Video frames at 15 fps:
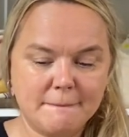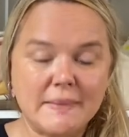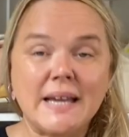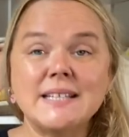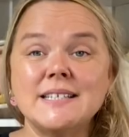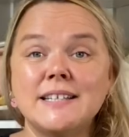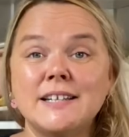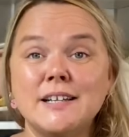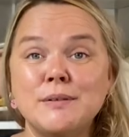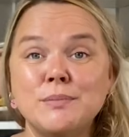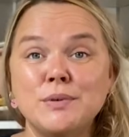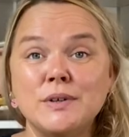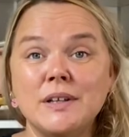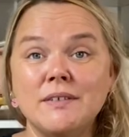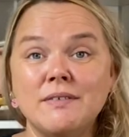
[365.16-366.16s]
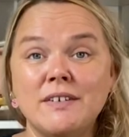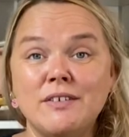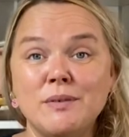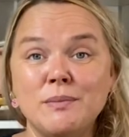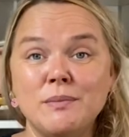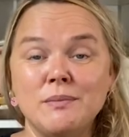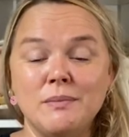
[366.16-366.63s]
I actually didn't put in
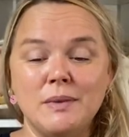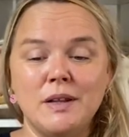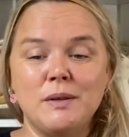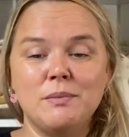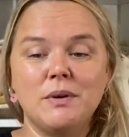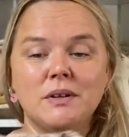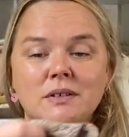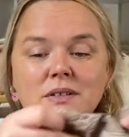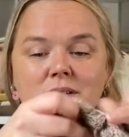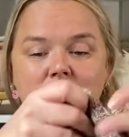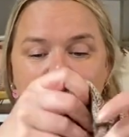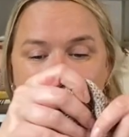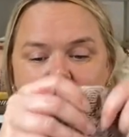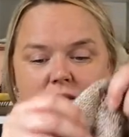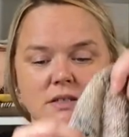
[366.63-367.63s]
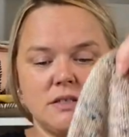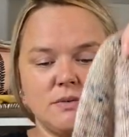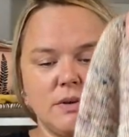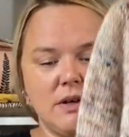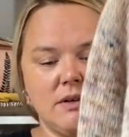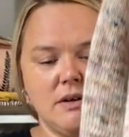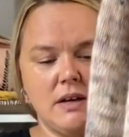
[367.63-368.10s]
very many buttons in this
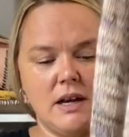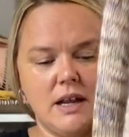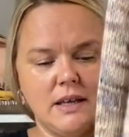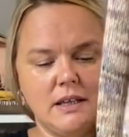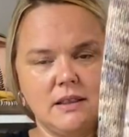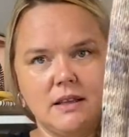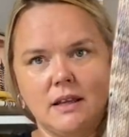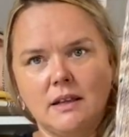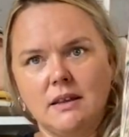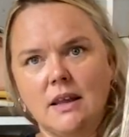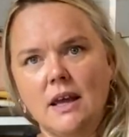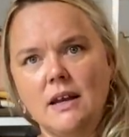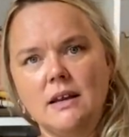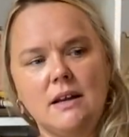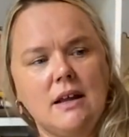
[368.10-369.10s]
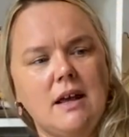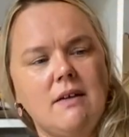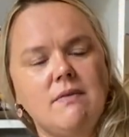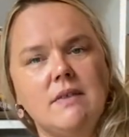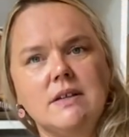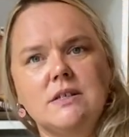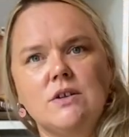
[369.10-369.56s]
sweater, and I like it like that. And I
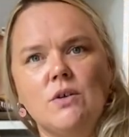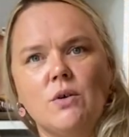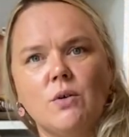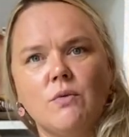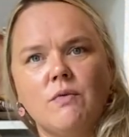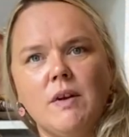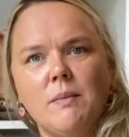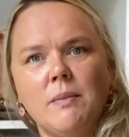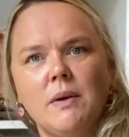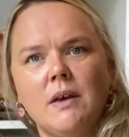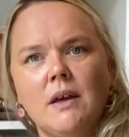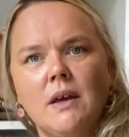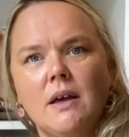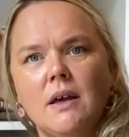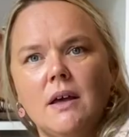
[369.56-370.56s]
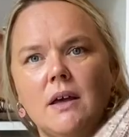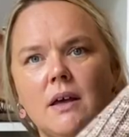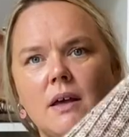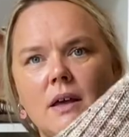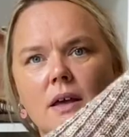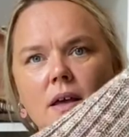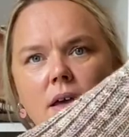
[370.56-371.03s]
have this long rib
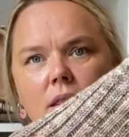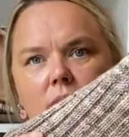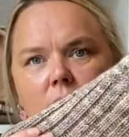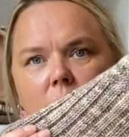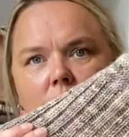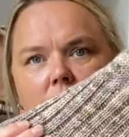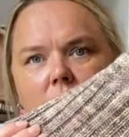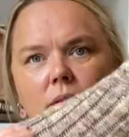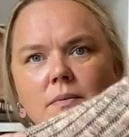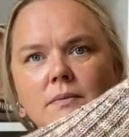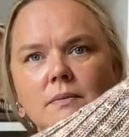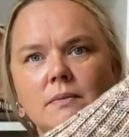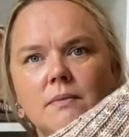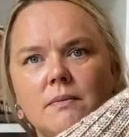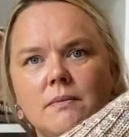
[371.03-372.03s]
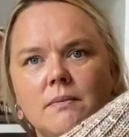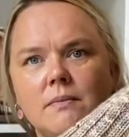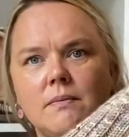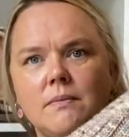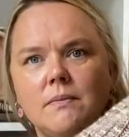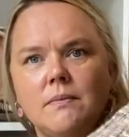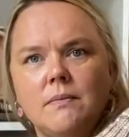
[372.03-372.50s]
at the bottom
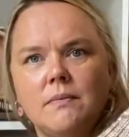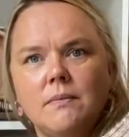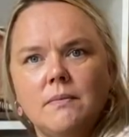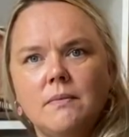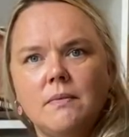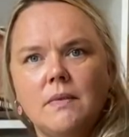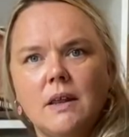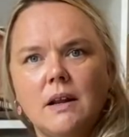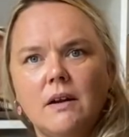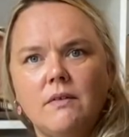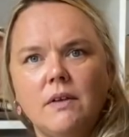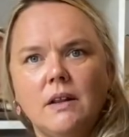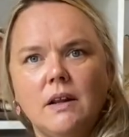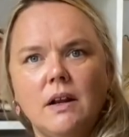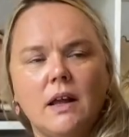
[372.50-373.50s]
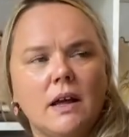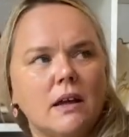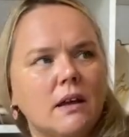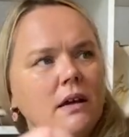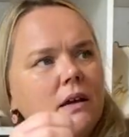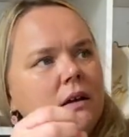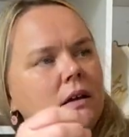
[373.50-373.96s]
that I really like.